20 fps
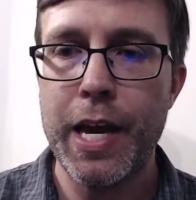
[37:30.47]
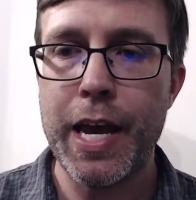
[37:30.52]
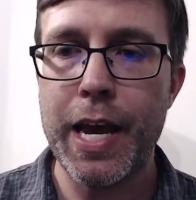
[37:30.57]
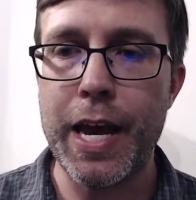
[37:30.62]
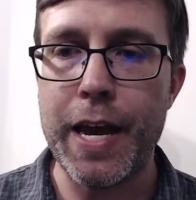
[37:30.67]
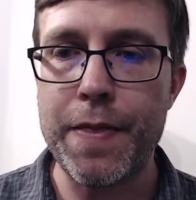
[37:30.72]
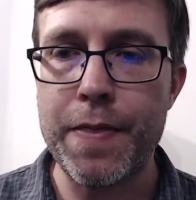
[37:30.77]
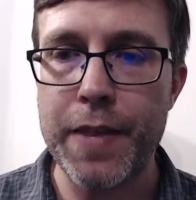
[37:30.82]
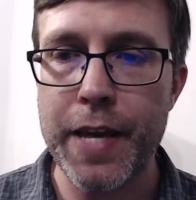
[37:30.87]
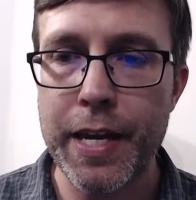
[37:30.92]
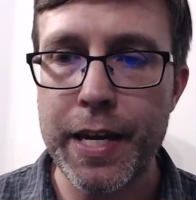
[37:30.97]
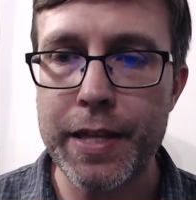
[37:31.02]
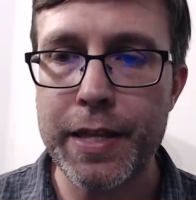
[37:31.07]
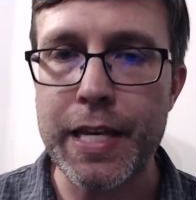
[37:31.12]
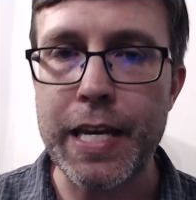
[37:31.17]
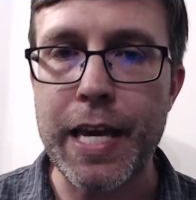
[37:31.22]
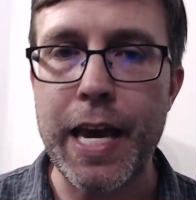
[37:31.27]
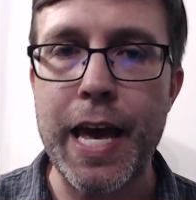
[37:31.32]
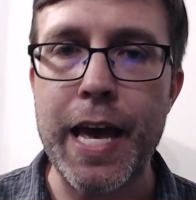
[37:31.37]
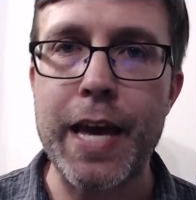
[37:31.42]
And then at
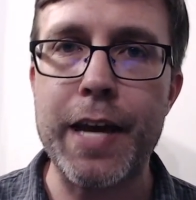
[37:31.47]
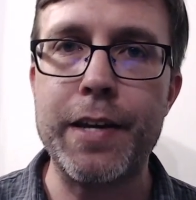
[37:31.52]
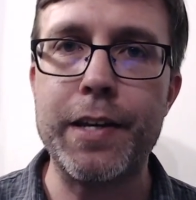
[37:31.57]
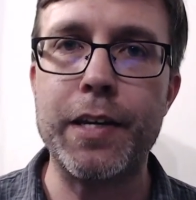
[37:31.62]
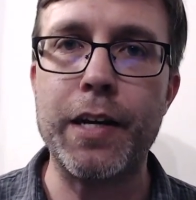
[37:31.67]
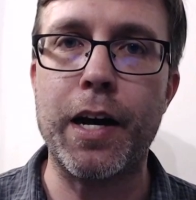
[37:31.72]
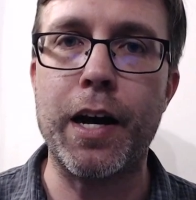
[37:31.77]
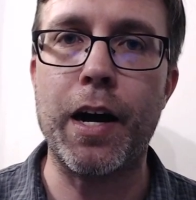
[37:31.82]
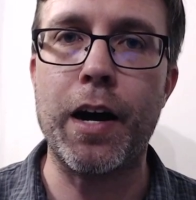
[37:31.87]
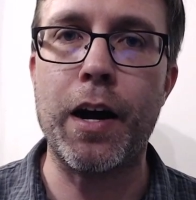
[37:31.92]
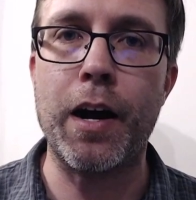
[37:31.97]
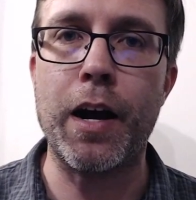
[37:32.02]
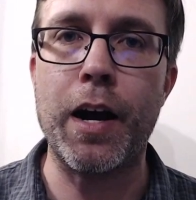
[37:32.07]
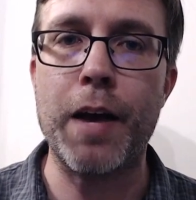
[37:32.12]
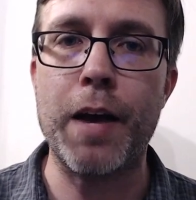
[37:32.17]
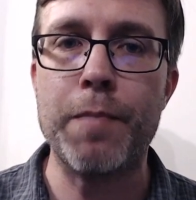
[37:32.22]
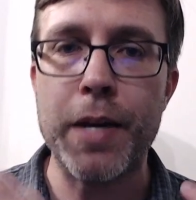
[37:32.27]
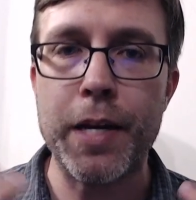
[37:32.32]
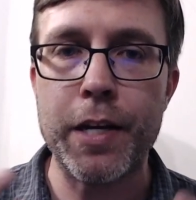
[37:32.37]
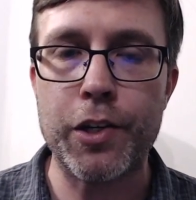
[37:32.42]
the end, uh, I
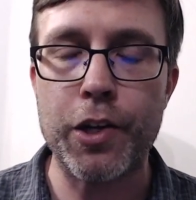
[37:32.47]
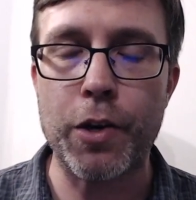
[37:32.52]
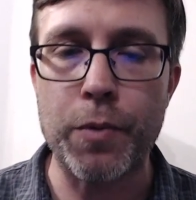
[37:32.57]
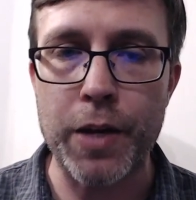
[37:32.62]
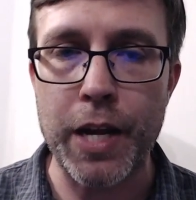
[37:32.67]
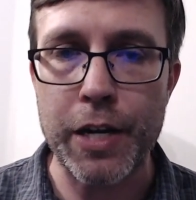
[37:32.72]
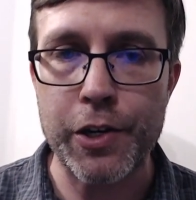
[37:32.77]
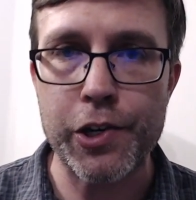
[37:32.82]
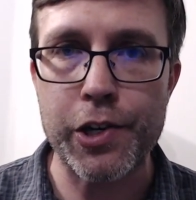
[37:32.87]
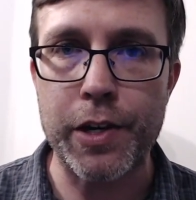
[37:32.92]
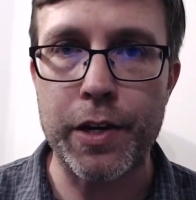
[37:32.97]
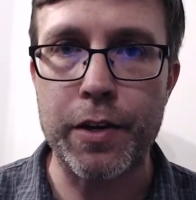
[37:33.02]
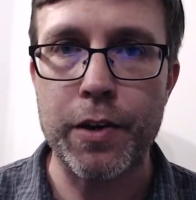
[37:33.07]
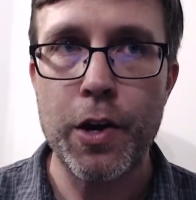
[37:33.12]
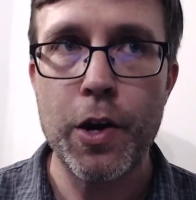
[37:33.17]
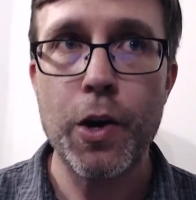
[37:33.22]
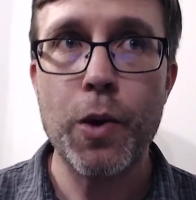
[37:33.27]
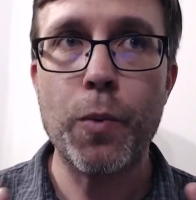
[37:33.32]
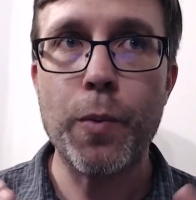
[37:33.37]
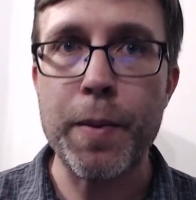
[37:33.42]
made a donation.
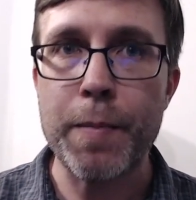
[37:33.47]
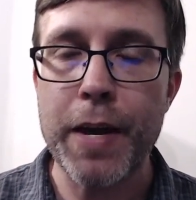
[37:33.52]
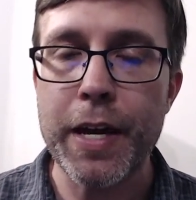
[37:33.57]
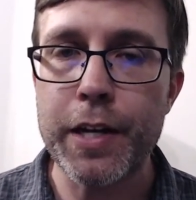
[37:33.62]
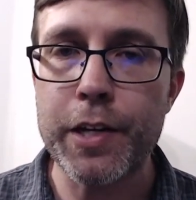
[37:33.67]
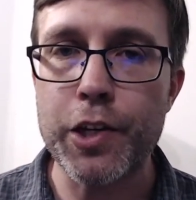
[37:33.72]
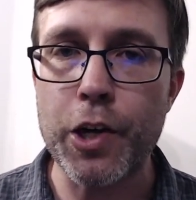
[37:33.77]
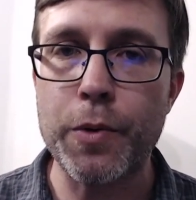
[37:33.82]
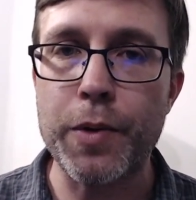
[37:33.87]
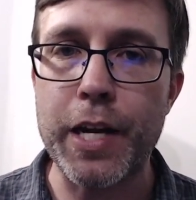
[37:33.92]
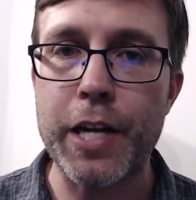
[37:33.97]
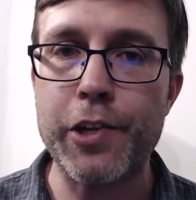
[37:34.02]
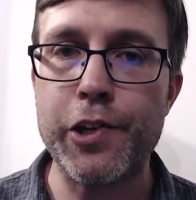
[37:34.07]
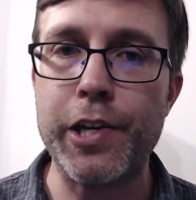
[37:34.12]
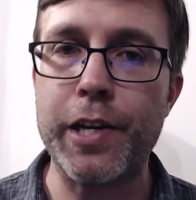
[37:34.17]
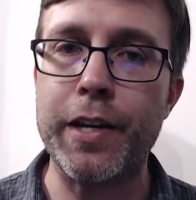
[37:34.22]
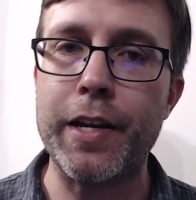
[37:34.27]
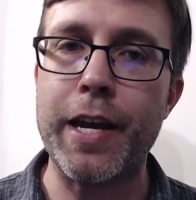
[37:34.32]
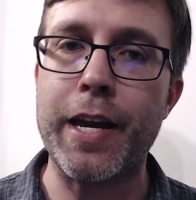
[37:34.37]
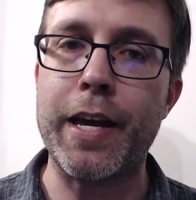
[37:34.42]
We made a
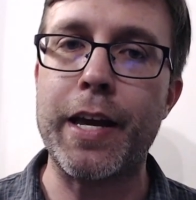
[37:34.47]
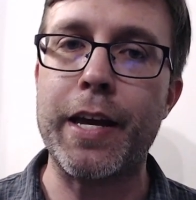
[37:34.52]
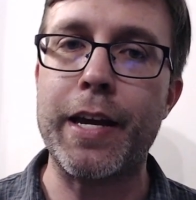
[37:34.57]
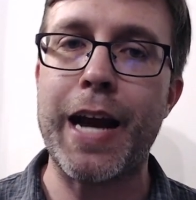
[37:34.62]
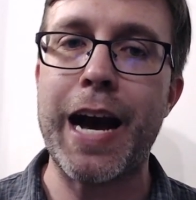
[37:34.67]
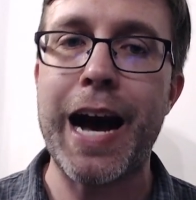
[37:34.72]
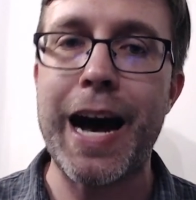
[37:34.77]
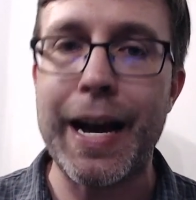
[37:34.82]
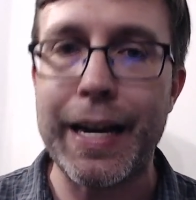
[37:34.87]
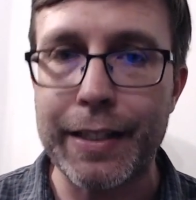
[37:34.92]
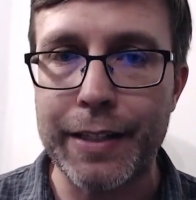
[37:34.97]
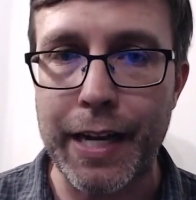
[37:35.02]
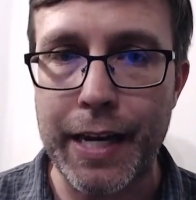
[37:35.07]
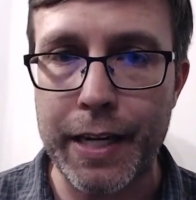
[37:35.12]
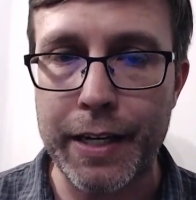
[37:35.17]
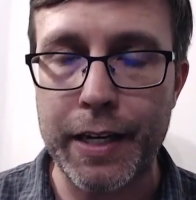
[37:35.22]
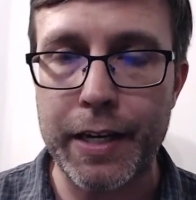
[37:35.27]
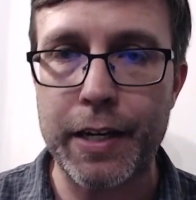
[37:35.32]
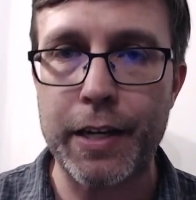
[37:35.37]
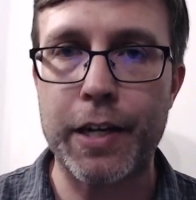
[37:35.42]
donation and
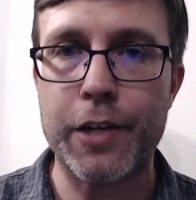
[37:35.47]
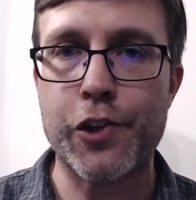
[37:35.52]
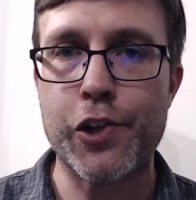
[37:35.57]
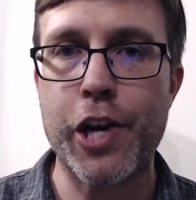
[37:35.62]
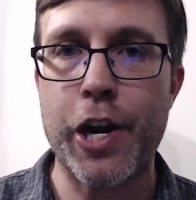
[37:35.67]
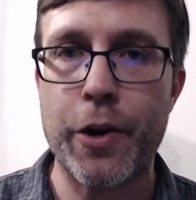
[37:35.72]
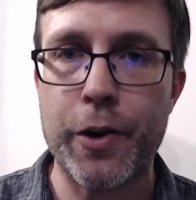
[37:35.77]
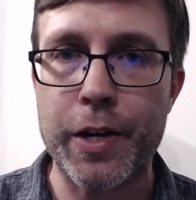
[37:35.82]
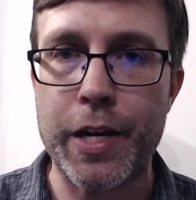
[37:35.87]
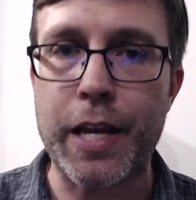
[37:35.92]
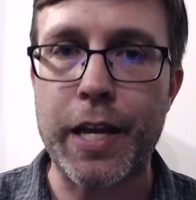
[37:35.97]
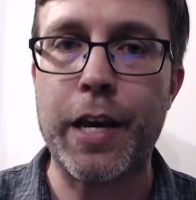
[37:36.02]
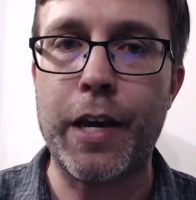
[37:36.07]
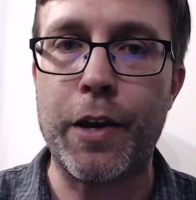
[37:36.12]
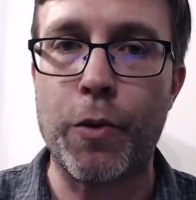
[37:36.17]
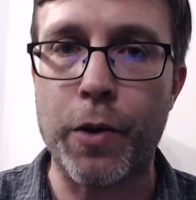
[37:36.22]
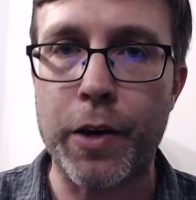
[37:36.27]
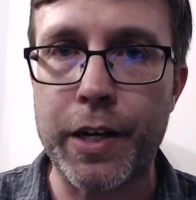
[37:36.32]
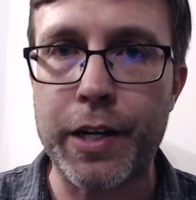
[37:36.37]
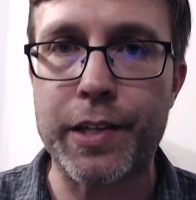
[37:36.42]
highlighted a charity, an
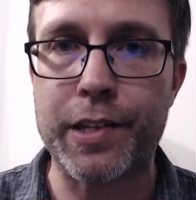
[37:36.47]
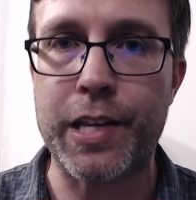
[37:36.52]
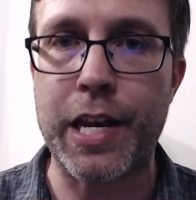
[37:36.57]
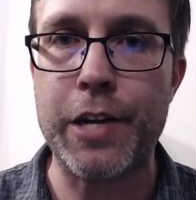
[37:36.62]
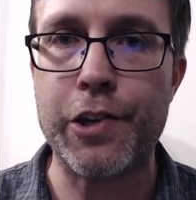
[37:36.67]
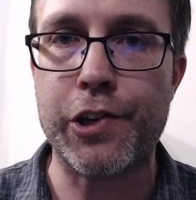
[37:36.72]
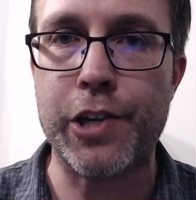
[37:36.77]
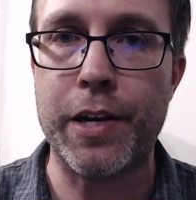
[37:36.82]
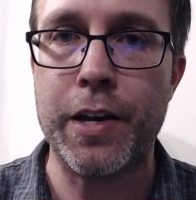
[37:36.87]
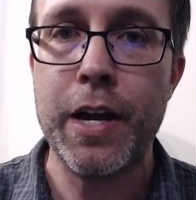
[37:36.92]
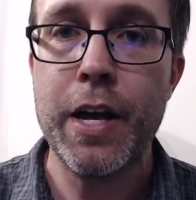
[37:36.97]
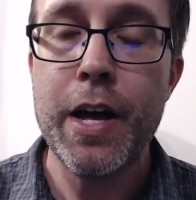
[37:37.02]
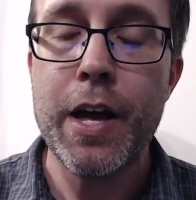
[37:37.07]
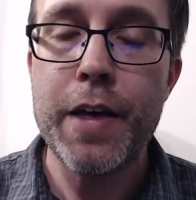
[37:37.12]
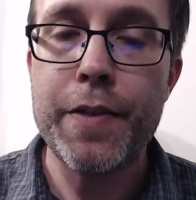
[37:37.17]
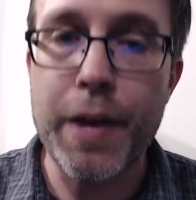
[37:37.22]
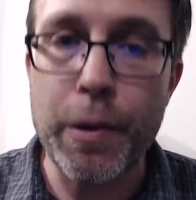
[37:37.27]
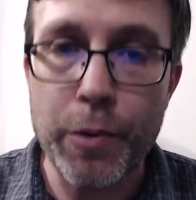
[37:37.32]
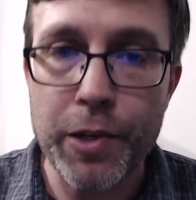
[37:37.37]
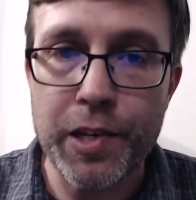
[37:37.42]
organization
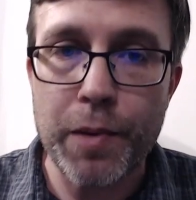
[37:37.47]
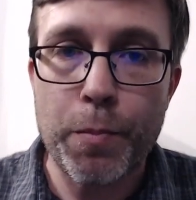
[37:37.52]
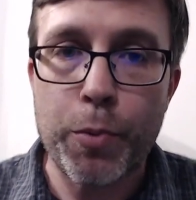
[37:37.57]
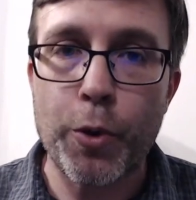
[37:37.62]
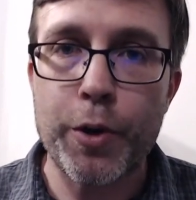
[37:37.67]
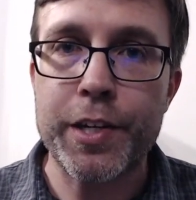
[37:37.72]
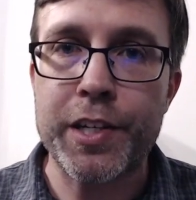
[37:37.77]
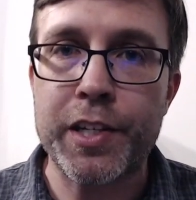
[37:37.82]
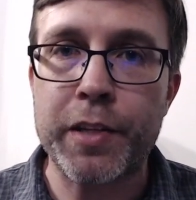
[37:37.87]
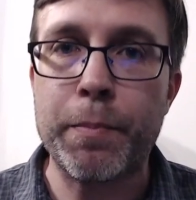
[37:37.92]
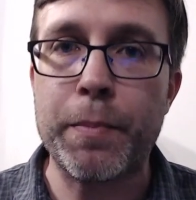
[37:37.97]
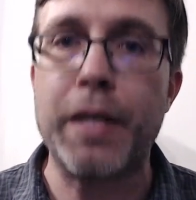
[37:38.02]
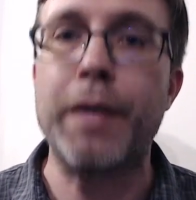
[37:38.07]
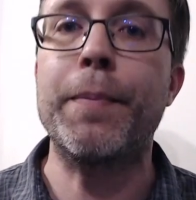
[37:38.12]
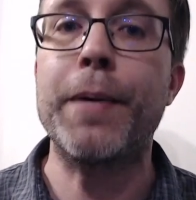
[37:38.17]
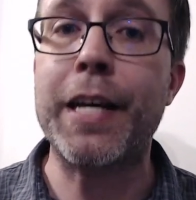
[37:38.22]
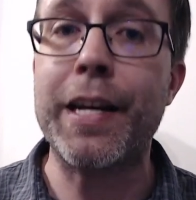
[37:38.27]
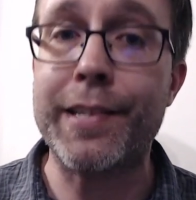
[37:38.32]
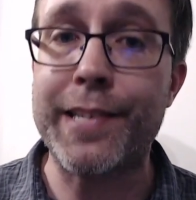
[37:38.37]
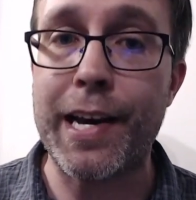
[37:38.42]
that was important to me
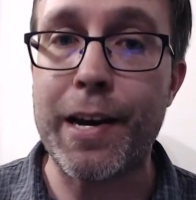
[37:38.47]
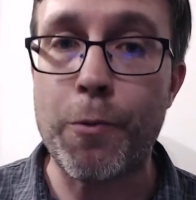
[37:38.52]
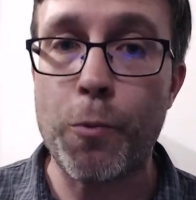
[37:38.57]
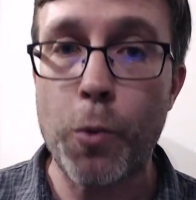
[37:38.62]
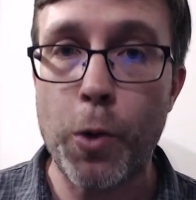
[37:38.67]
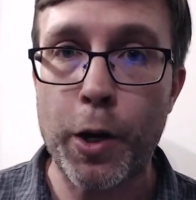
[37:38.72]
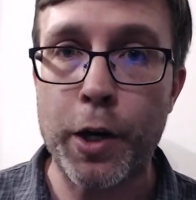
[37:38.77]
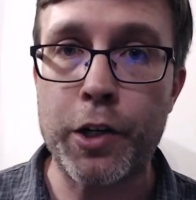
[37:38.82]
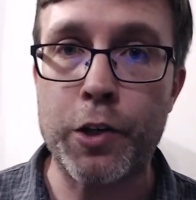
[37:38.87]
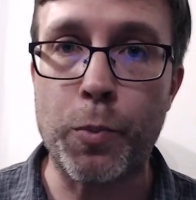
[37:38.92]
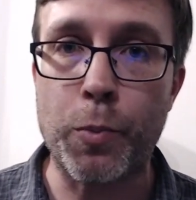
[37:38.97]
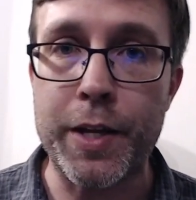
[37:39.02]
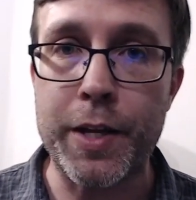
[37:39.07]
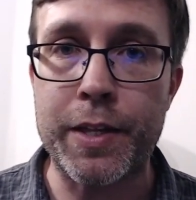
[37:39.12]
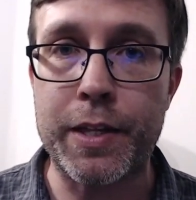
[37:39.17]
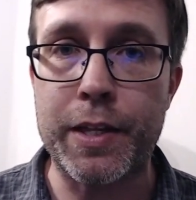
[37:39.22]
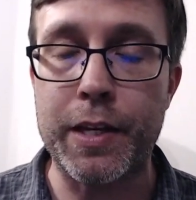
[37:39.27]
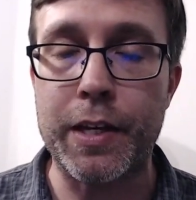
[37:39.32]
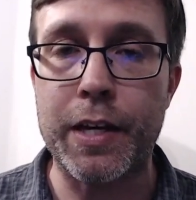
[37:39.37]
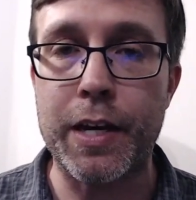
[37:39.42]
because I worked
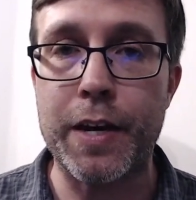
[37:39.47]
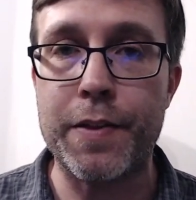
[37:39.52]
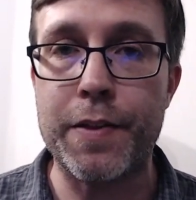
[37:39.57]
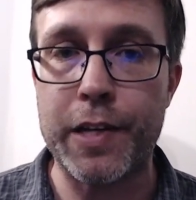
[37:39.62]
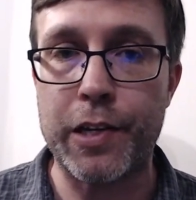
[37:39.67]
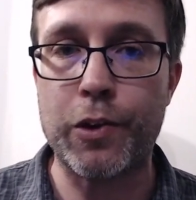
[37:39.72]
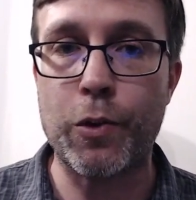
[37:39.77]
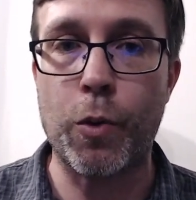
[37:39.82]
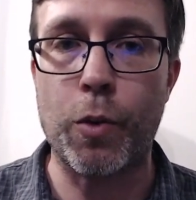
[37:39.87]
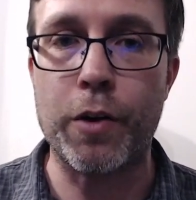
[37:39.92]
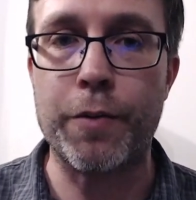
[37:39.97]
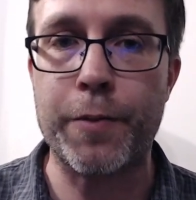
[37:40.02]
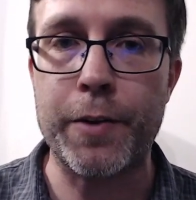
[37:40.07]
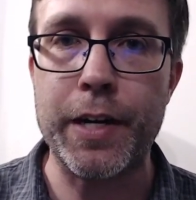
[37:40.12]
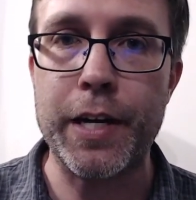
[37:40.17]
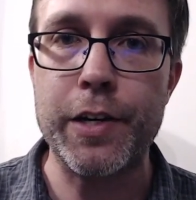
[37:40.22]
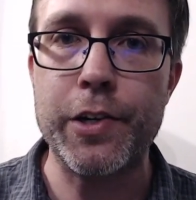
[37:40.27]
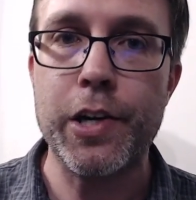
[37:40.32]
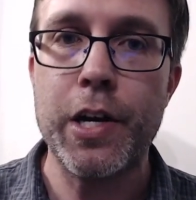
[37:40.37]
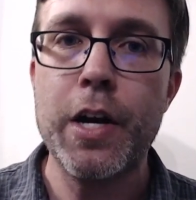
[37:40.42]
with the, uh, this
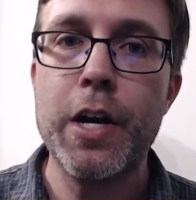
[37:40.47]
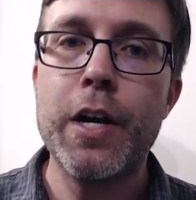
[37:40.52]
orphanage.